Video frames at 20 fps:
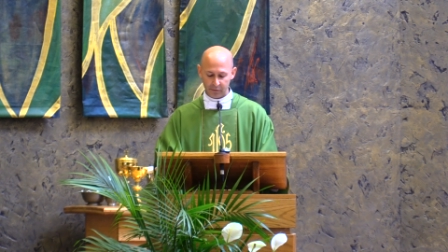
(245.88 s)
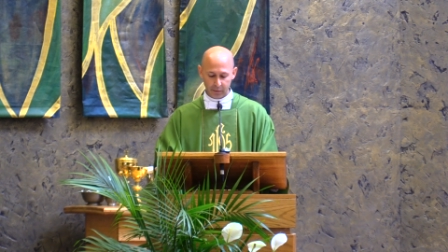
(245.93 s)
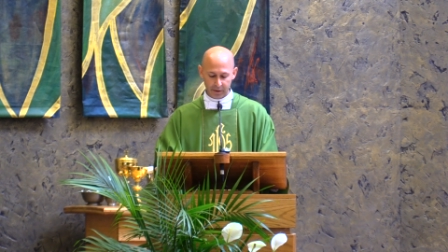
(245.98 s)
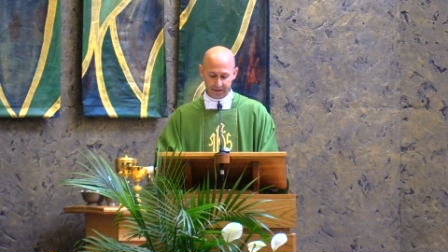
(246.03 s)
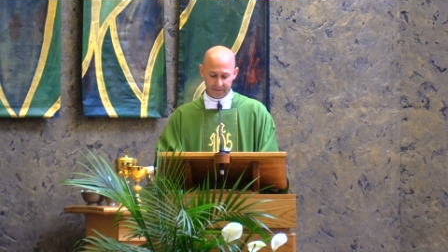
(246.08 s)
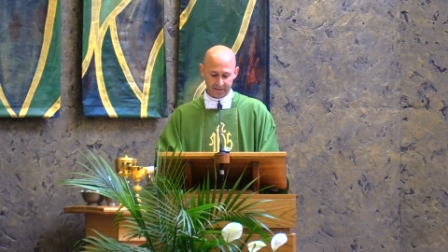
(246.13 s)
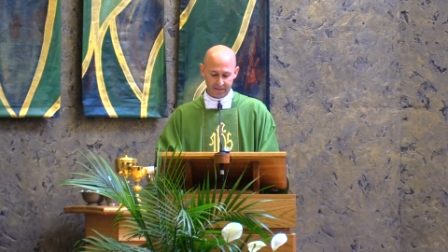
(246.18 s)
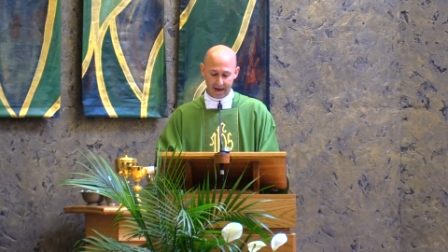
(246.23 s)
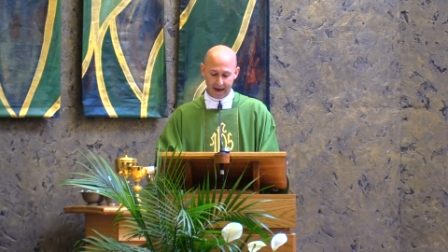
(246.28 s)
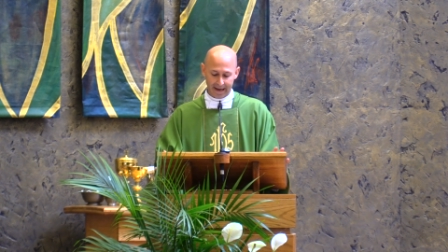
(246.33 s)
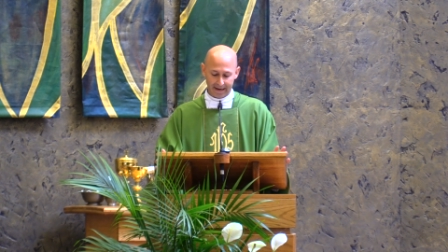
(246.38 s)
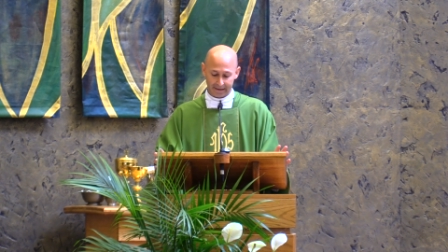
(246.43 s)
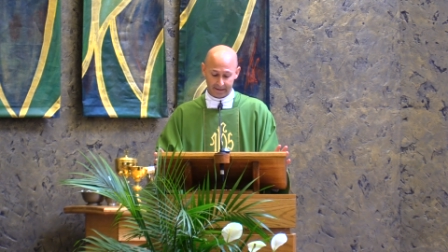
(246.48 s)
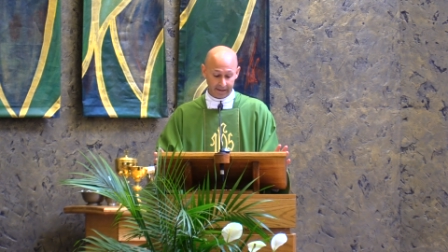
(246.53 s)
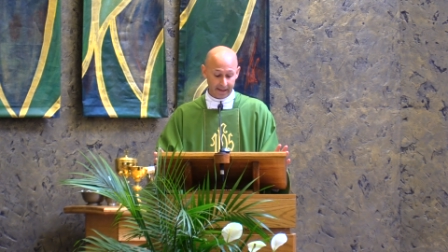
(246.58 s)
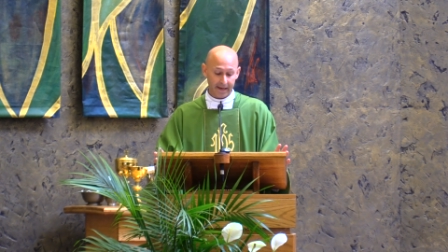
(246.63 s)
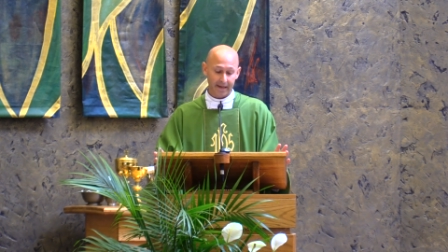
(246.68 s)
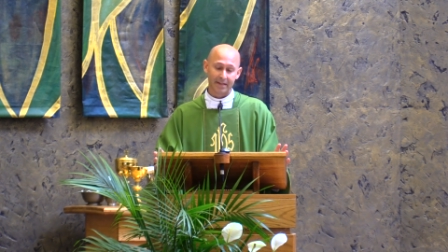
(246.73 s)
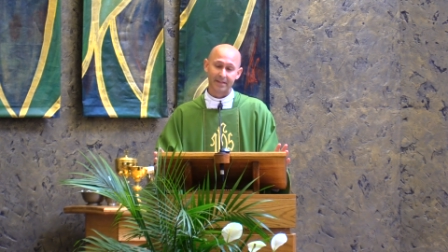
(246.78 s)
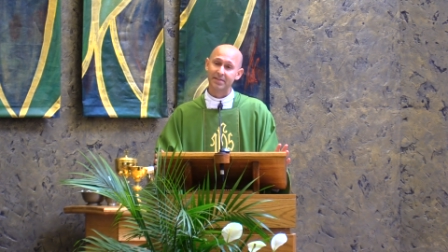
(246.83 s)
with that
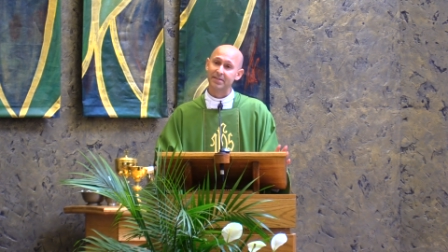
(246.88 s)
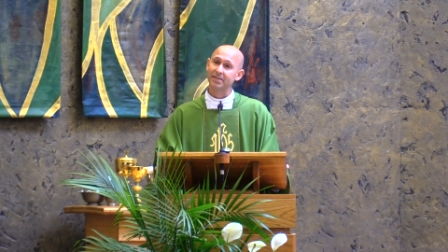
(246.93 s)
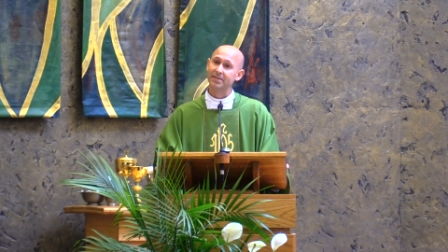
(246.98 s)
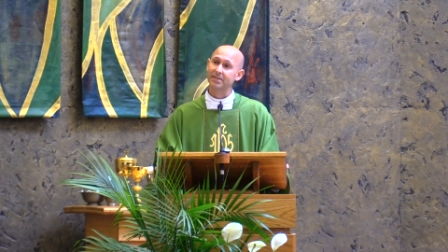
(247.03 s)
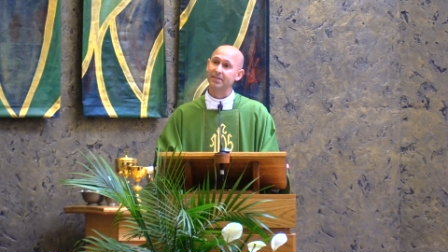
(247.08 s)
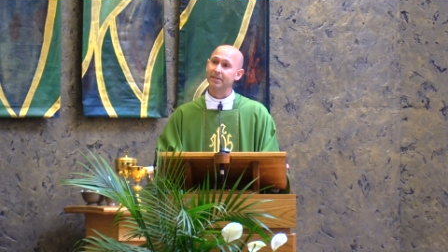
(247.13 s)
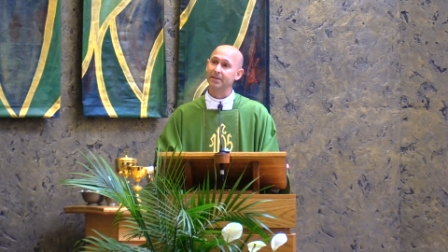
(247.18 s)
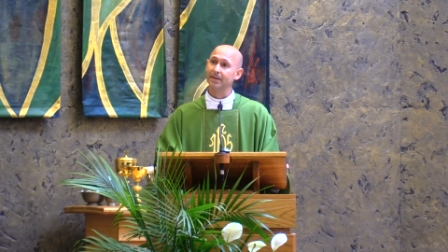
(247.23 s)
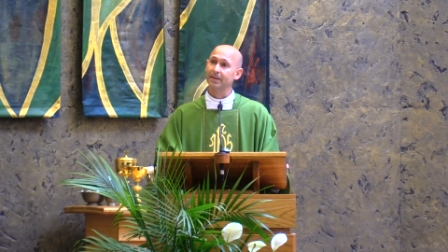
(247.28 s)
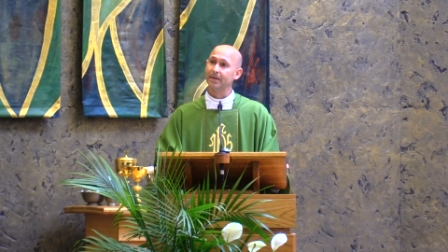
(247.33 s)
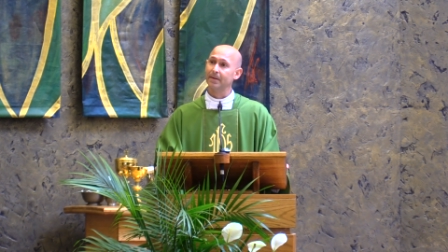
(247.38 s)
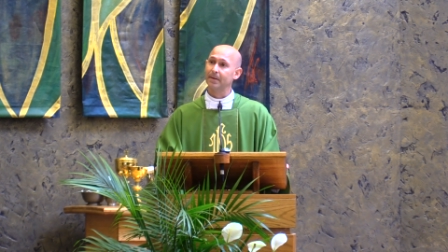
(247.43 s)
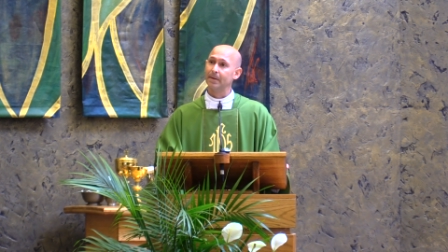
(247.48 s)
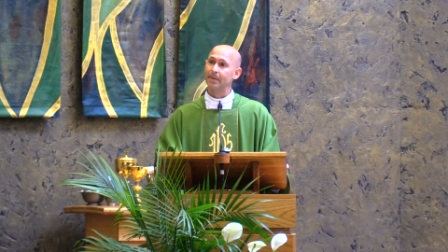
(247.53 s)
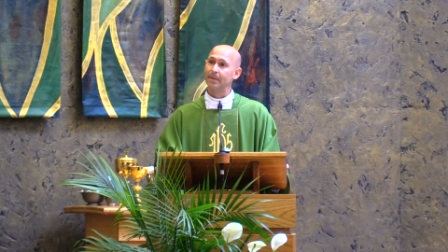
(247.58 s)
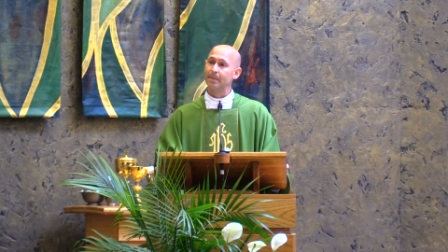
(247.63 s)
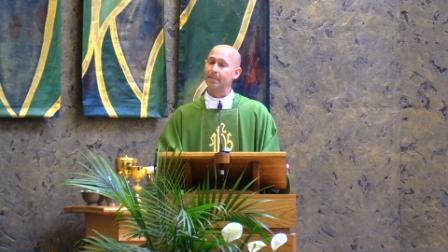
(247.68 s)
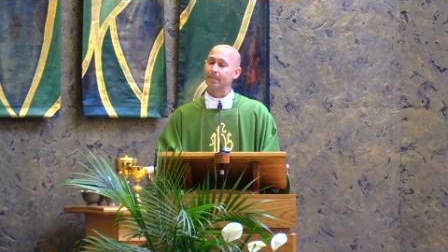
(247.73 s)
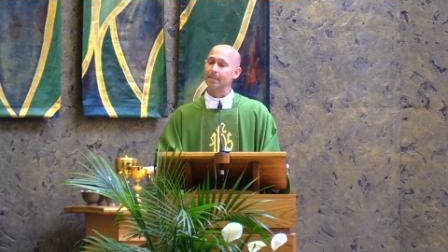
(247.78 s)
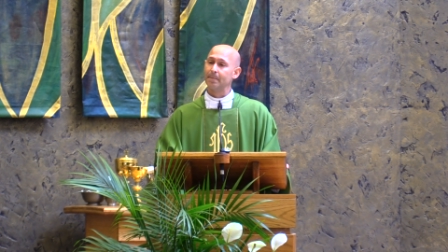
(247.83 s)
list
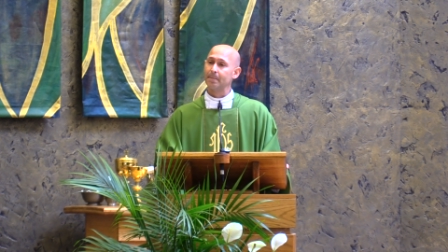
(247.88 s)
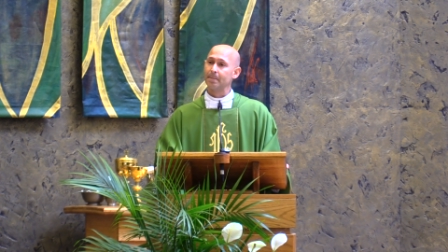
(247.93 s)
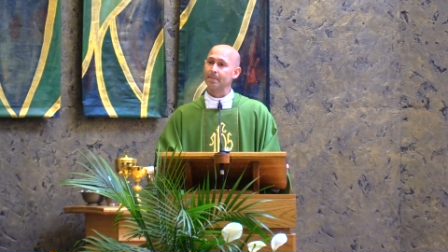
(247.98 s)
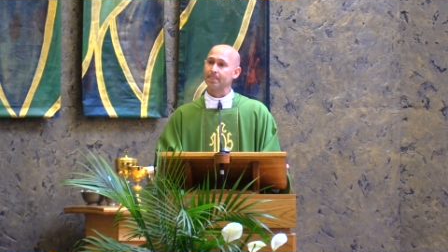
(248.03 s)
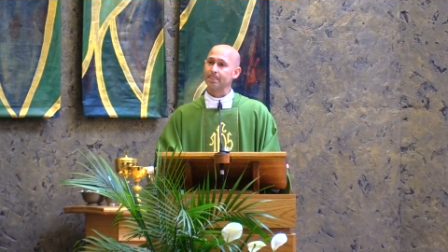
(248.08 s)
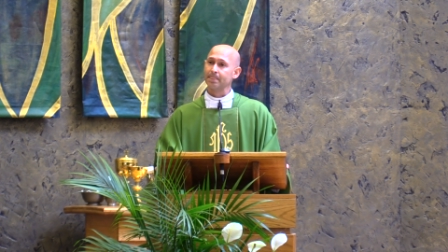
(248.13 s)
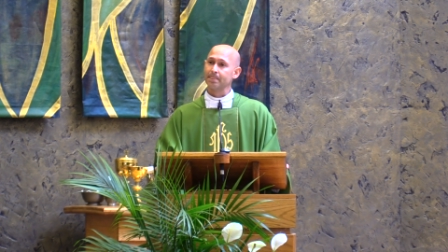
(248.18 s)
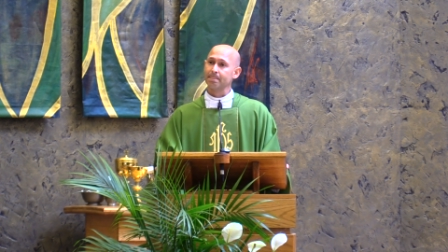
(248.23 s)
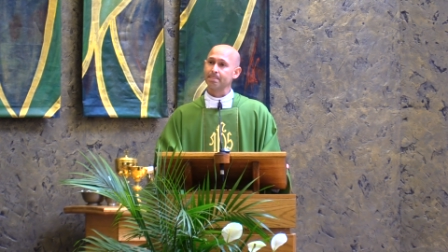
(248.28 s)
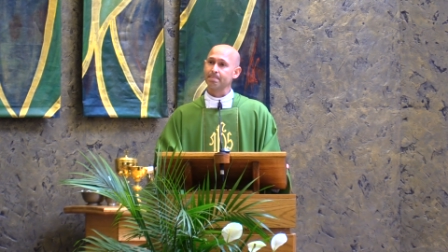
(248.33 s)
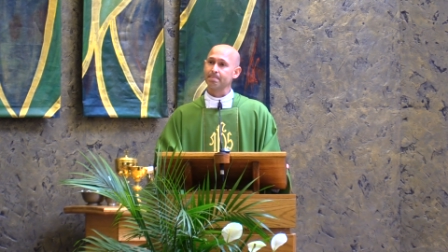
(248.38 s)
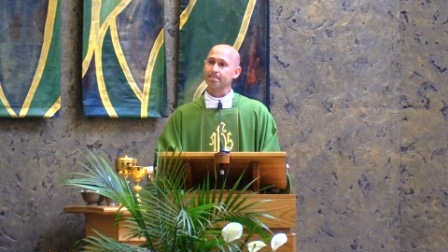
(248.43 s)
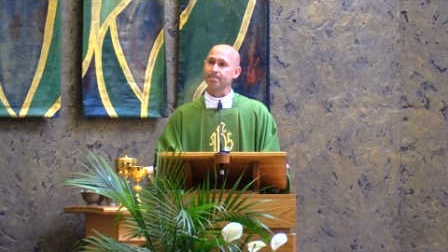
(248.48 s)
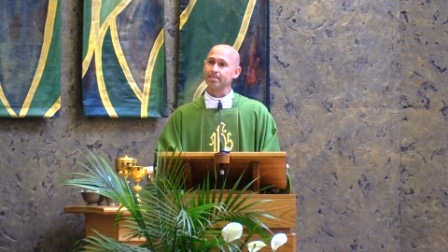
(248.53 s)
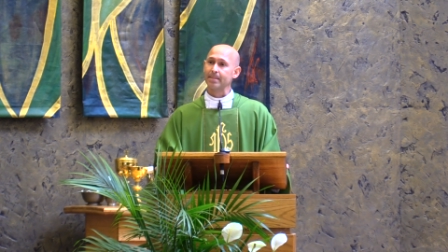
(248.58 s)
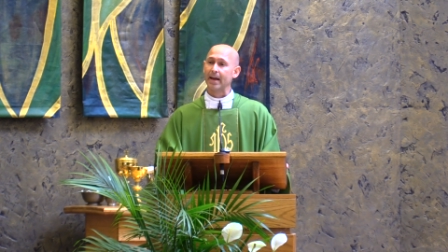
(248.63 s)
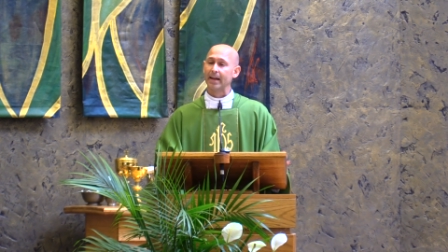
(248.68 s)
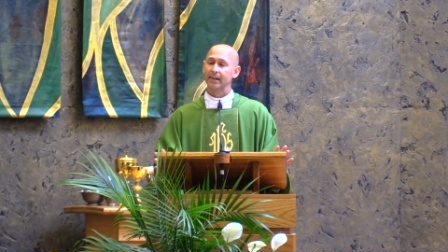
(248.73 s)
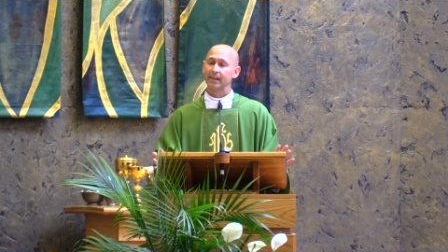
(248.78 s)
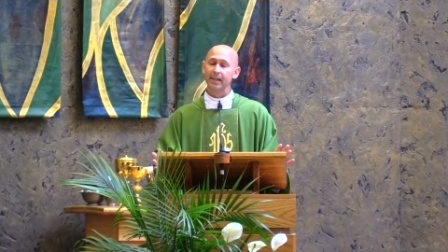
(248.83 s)

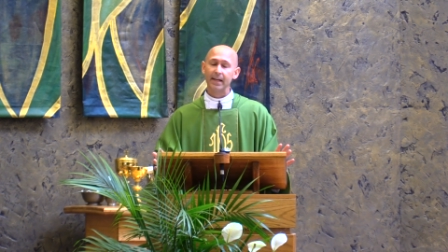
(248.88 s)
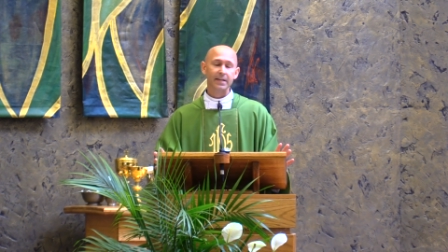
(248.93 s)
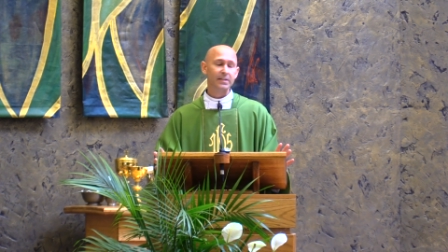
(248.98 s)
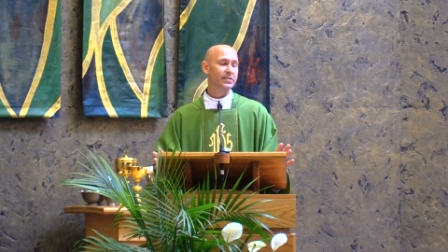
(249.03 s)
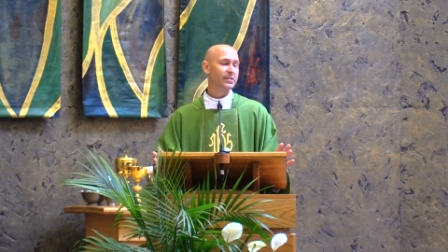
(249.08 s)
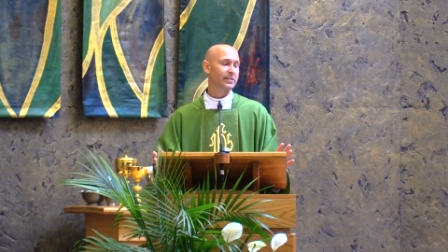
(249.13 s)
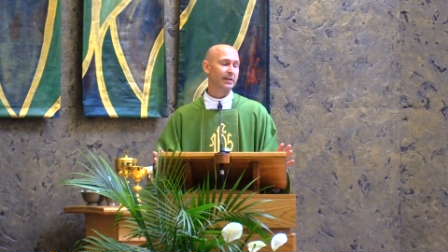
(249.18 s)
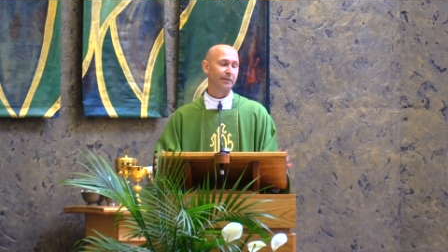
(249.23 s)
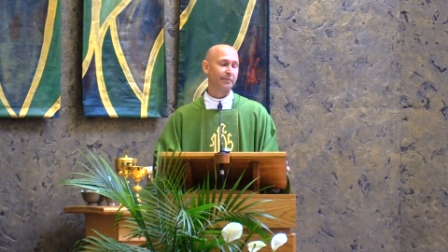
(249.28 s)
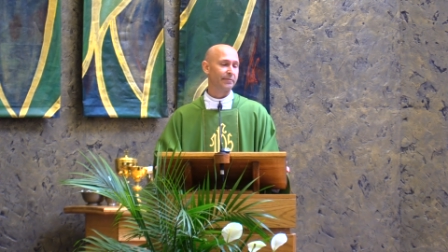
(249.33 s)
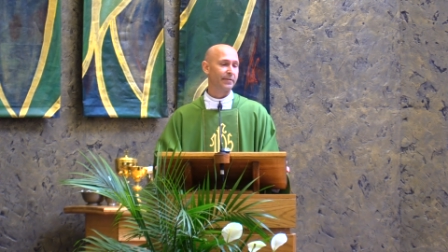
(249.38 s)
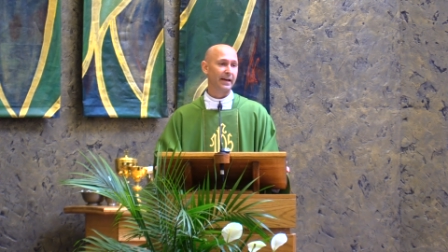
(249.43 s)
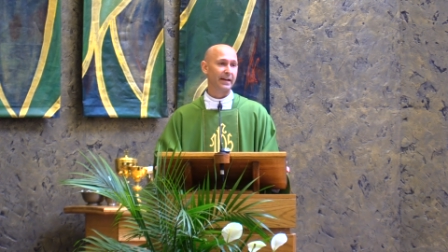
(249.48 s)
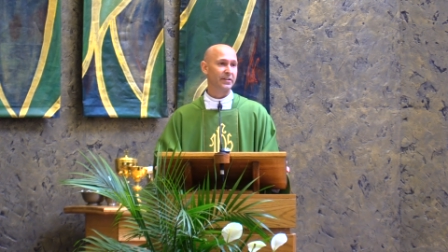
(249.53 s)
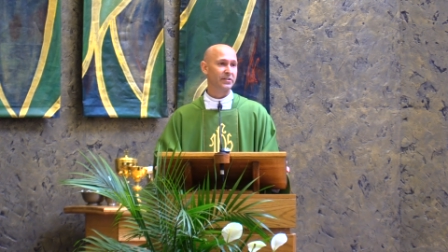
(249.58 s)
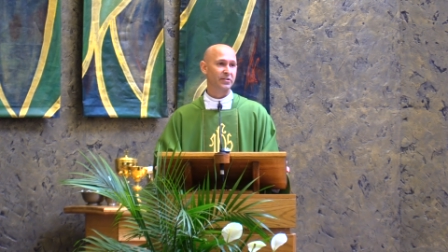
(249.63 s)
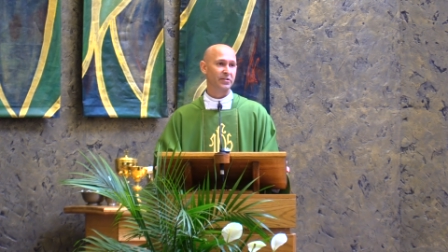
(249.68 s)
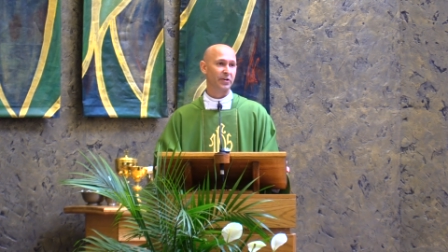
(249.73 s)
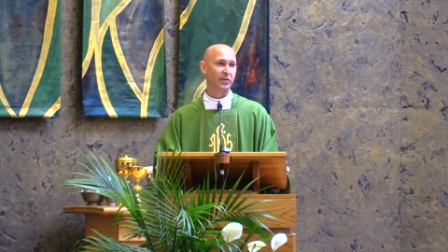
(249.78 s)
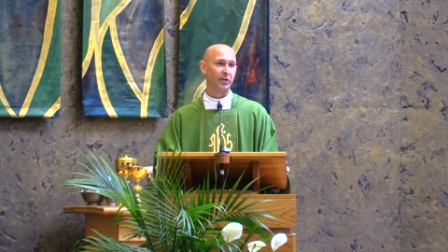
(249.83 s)
of
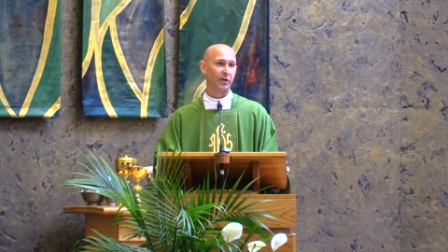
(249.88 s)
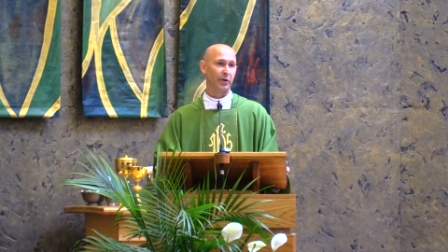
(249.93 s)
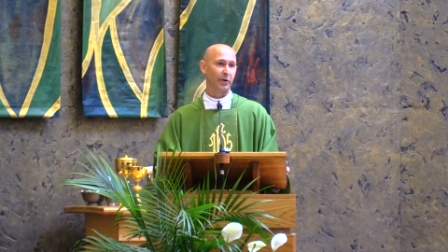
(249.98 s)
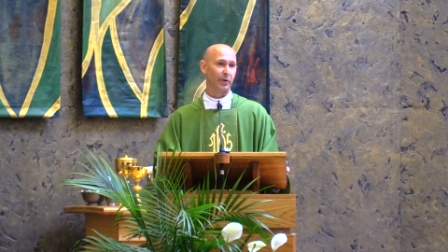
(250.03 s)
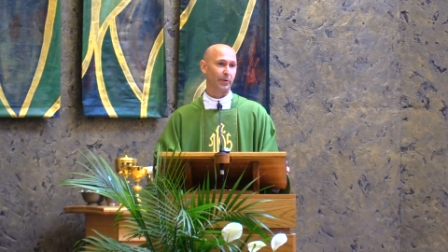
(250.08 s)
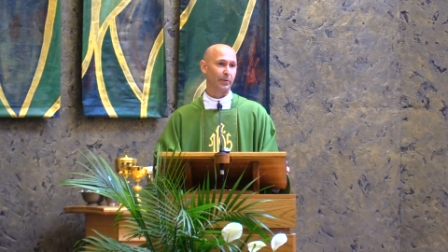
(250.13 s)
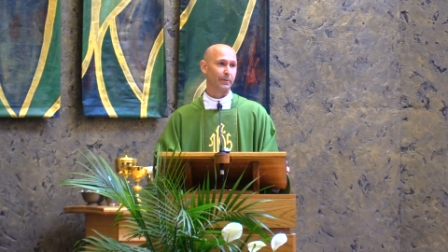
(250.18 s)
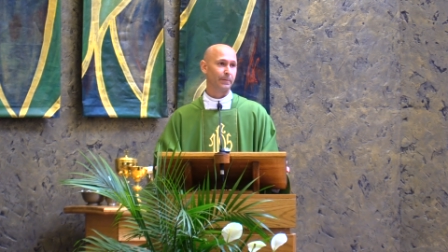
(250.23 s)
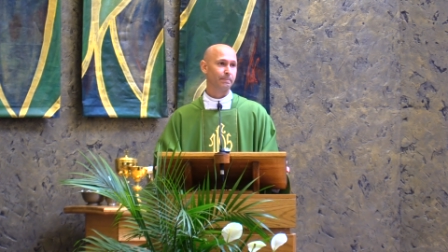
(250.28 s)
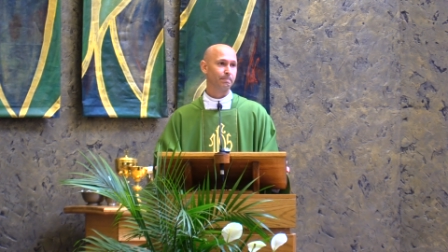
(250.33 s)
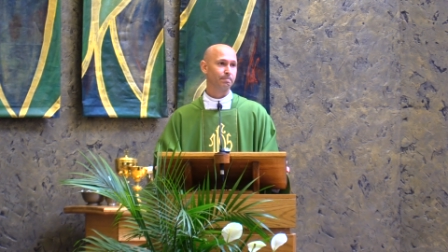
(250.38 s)
things to do.